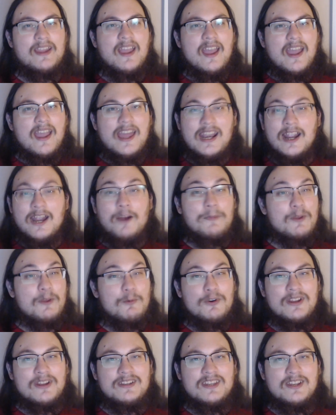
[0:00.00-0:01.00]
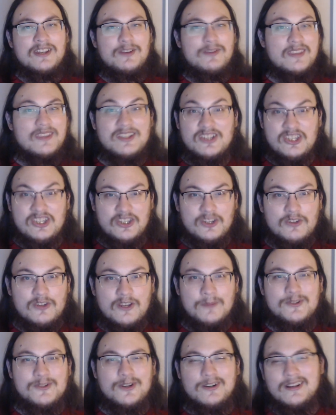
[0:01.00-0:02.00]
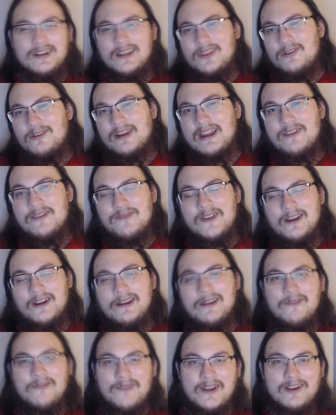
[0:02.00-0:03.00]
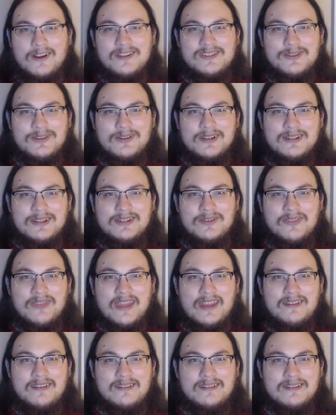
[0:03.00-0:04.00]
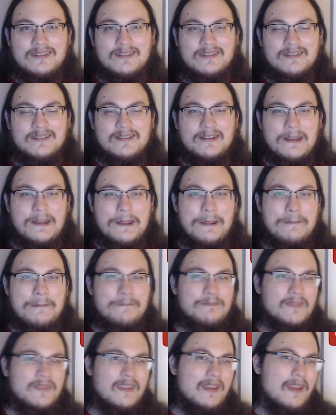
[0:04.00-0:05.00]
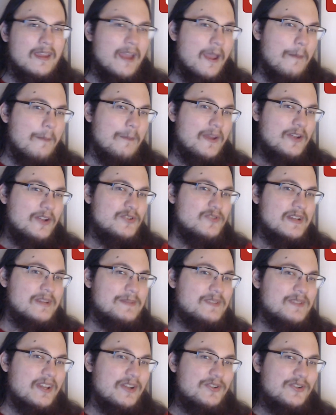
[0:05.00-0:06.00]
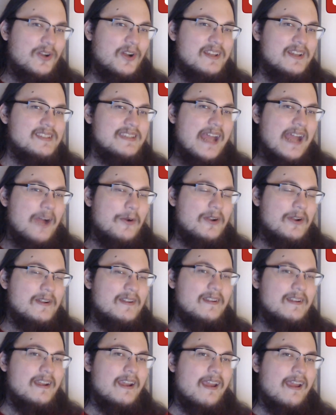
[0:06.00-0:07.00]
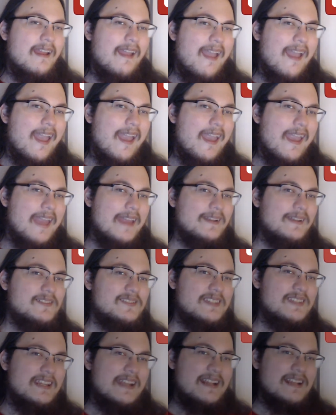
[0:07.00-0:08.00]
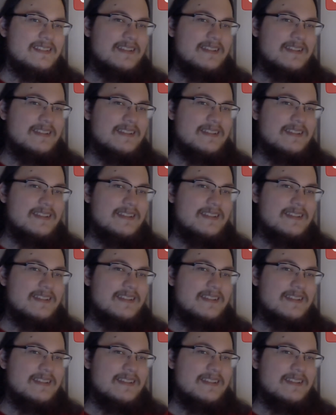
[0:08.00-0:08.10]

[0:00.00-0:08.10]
and I hope that we'll continue this YouTube journey together again very soon. Until then, may your dreams like your darkest hour, and I'll see you next